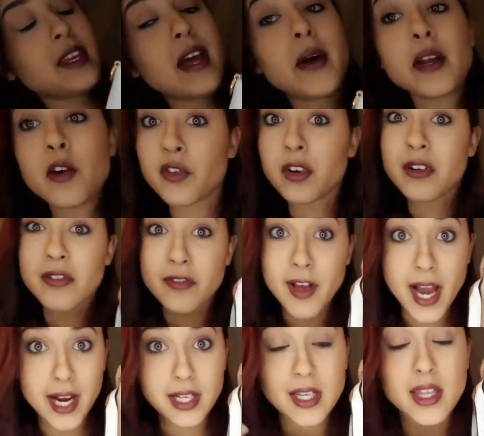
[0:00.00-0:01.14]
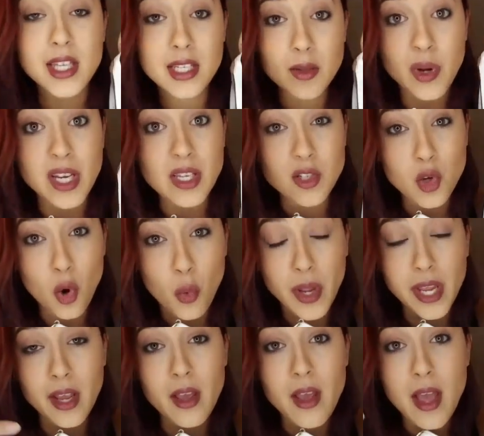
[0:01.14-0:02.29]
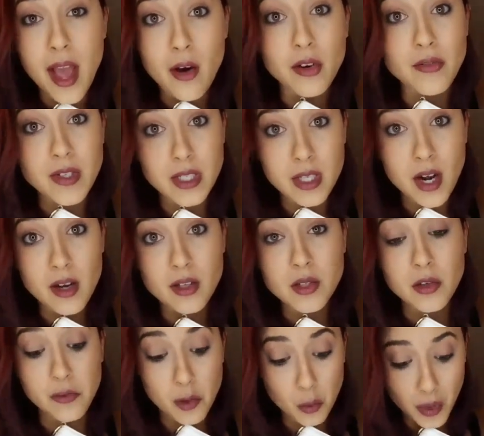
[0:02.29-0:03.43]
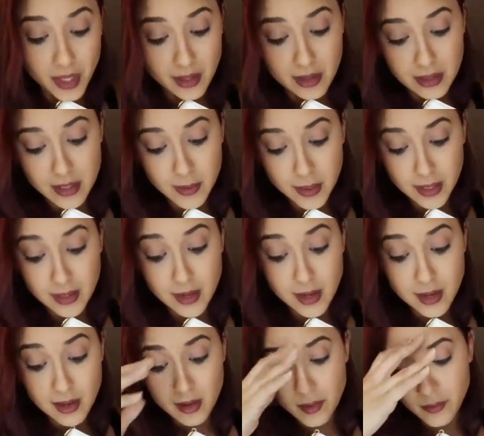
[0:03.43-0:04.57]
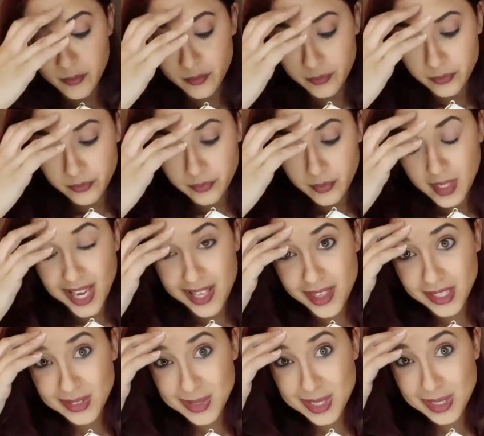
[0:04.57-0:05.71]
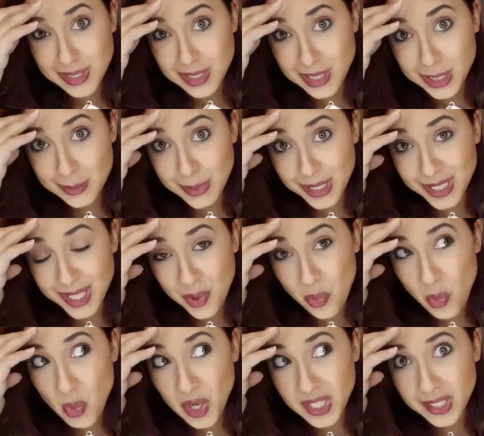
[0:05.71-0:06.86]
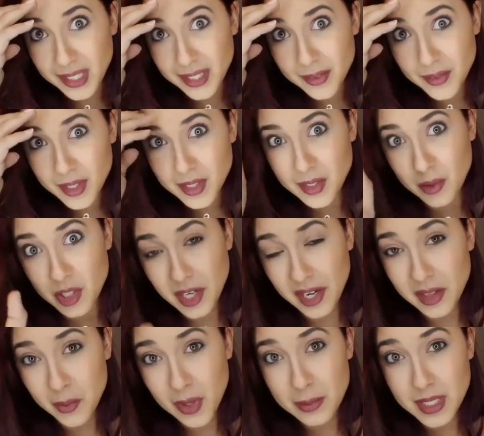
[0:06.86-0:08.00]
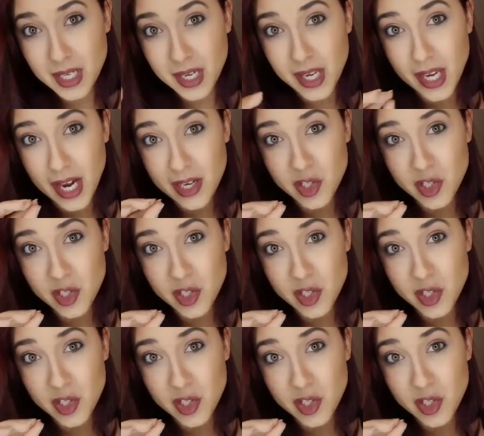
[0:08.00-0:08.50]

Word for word: Now I know for a fact this one is going out of stock, so if you want this one, I think there's legitimately like one left. So check the website.